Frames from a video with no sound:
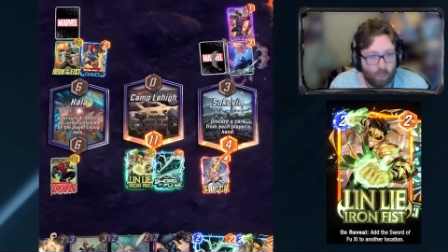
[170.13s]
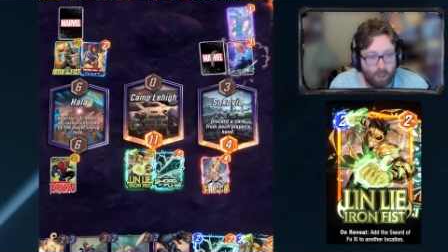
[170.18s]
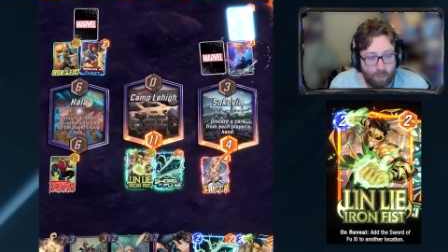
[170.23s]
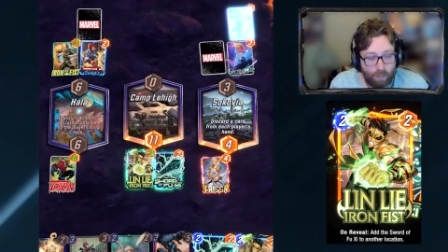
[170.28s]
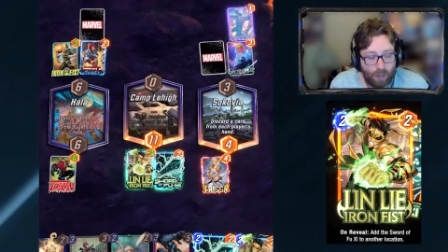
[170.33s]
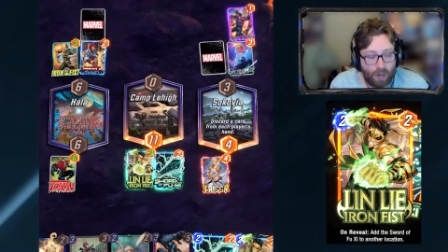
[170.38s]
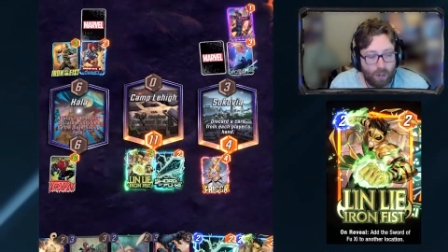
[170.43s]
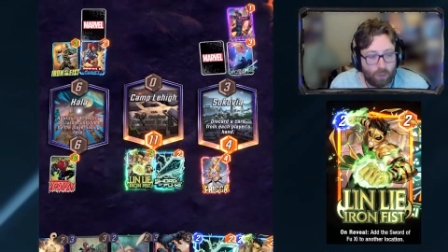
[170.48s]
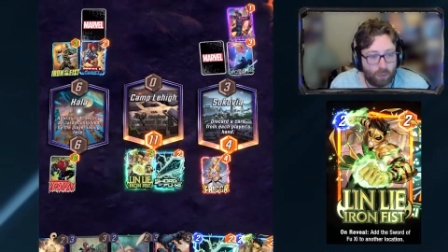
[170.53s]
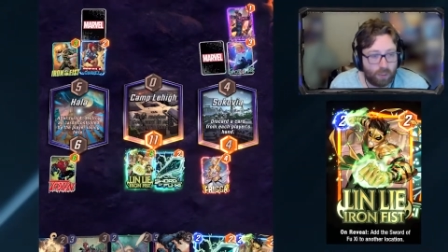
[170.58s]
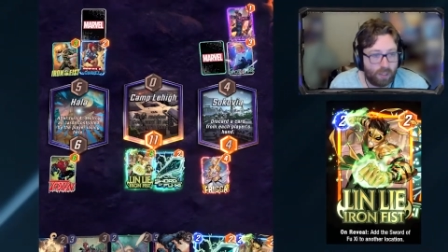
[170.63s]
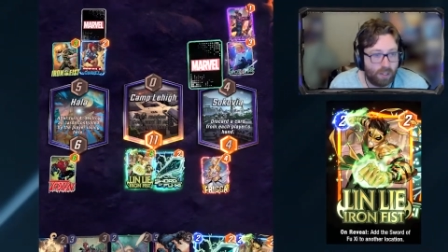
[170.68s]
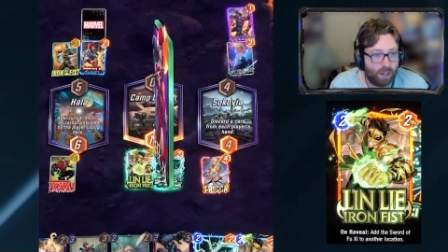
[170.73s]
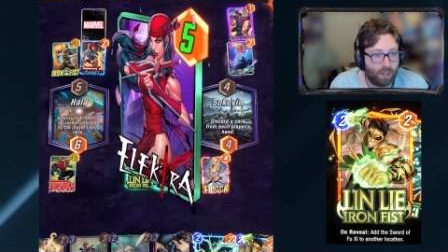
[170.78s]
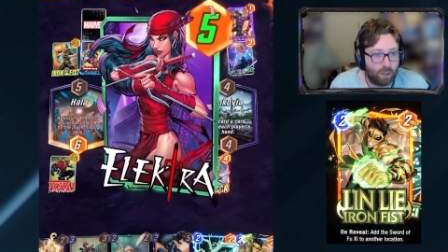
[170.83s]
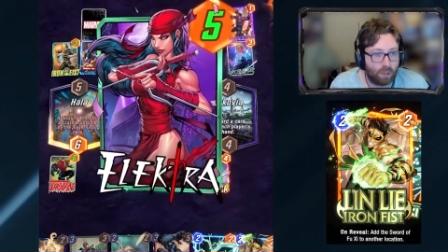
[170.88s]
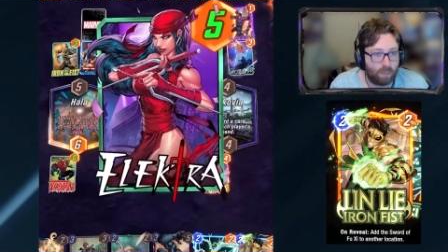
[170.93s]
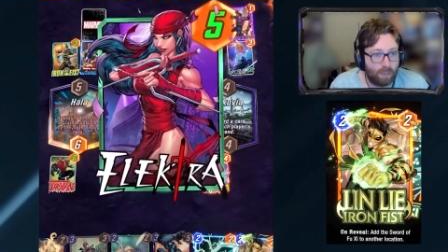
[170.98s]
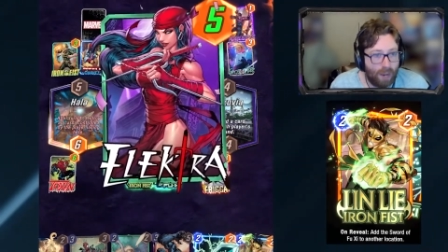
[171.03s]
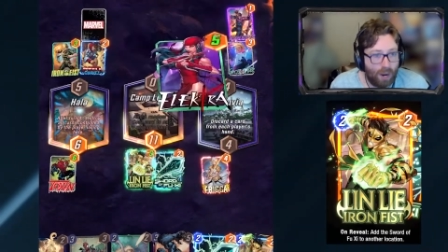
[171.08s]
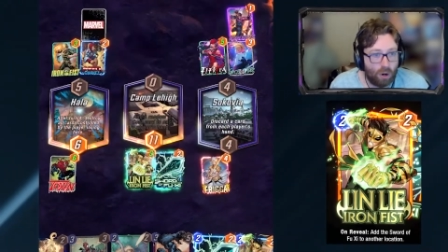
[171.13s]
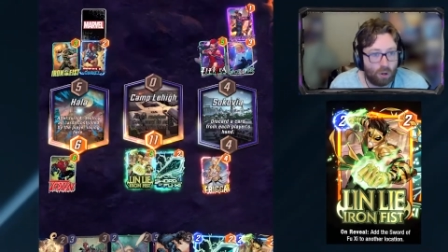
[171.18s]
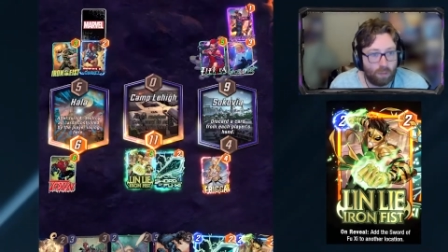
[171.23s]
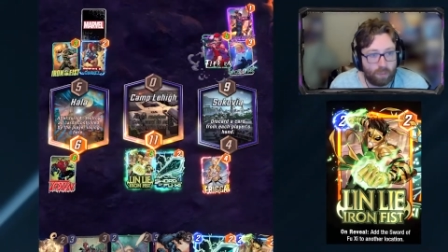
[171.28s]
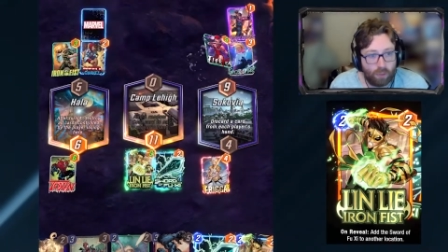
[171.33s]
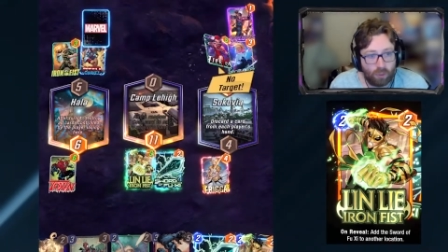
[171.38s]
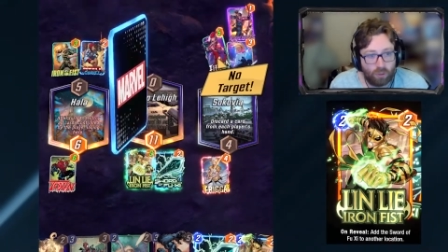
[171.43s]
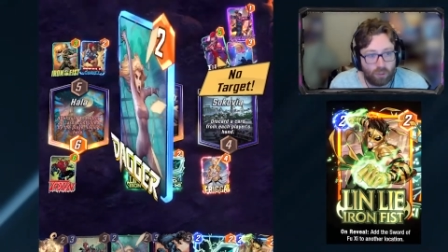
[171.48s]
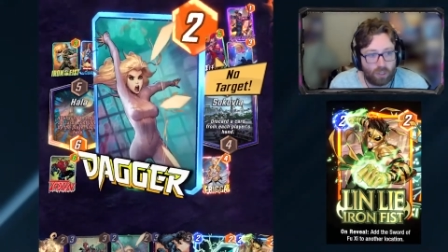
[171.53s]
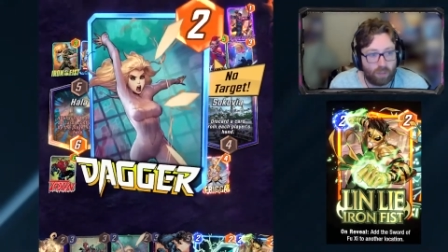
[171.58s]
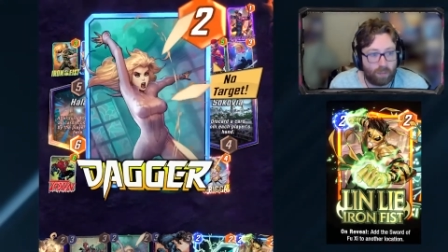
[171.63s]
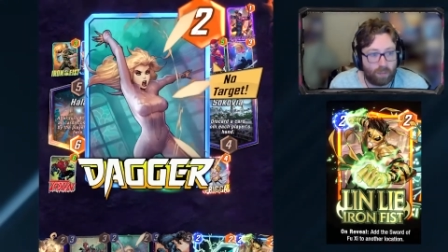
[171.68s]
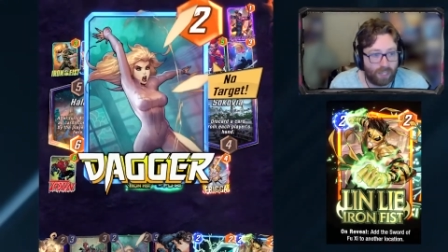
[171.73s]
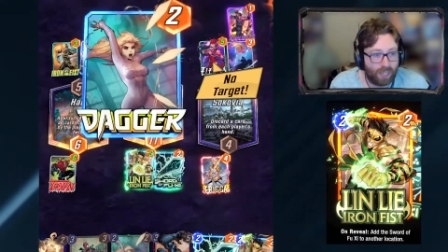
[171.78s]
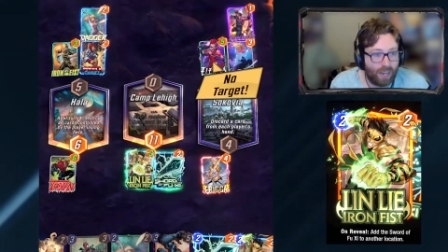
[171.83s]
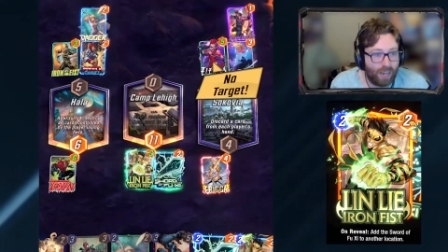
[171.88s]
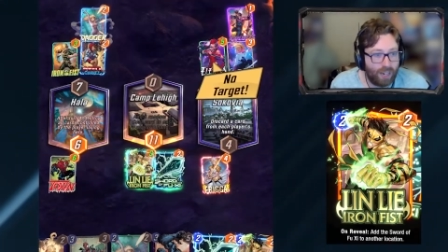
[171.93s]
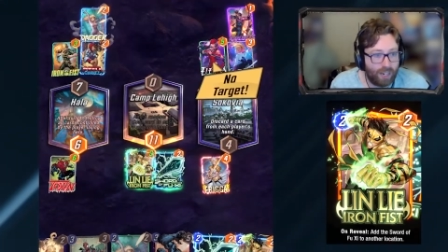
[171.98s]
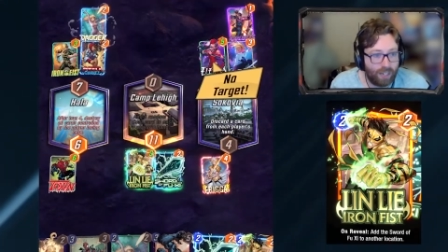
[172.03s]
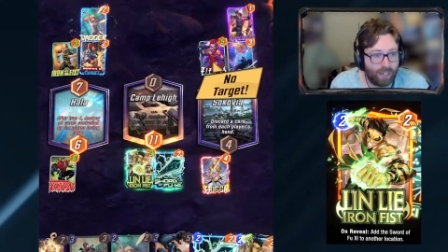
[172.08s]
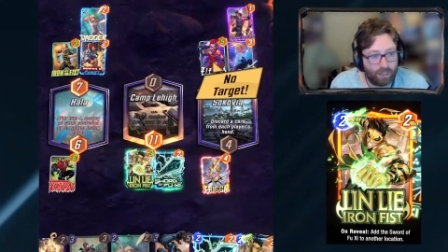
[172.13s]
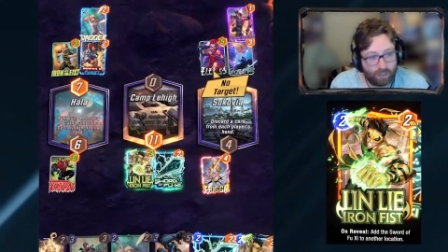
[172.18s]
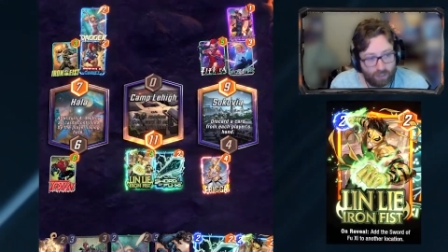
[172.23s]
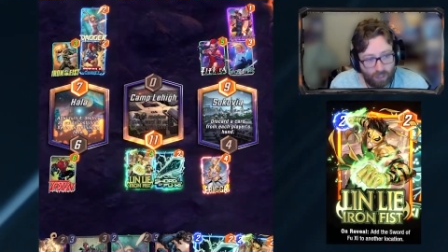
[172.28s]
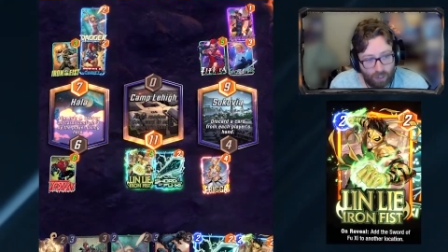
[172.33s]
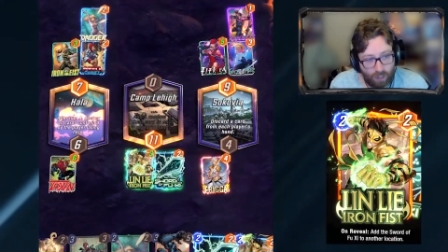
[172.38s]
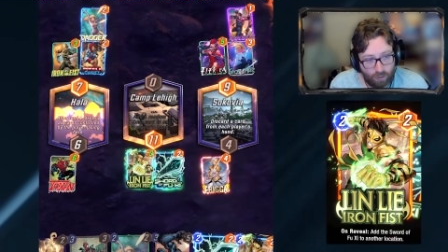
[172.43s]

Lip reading: when paired with another power boosting mechanic that